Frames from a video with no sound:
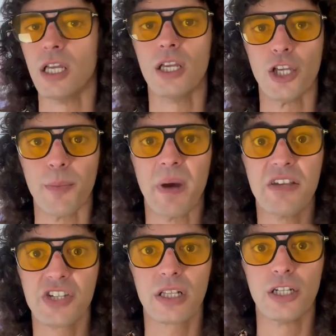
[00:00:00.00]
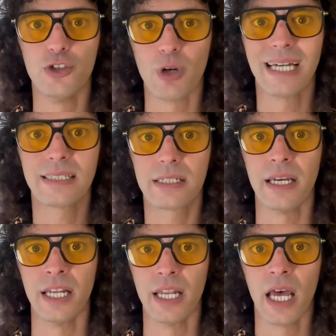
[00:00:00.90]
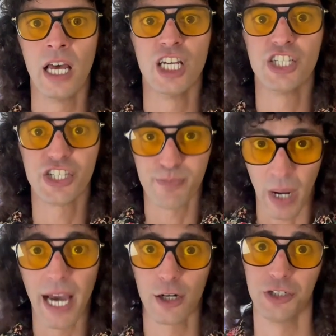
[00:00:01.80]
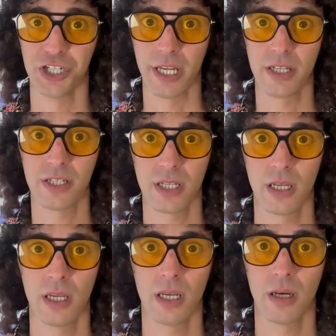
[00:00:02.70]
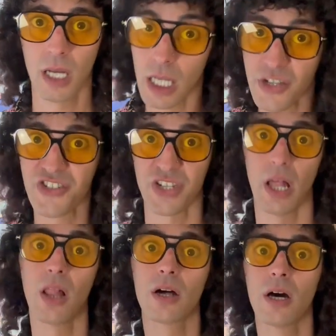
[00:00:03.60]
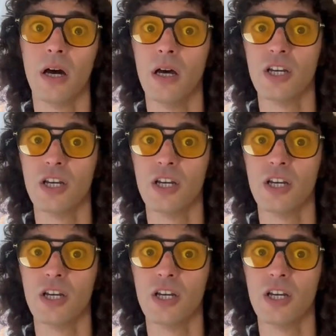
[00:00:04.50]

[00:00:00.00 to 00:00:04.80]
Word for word: You're basically dressed in spider jizz, silk,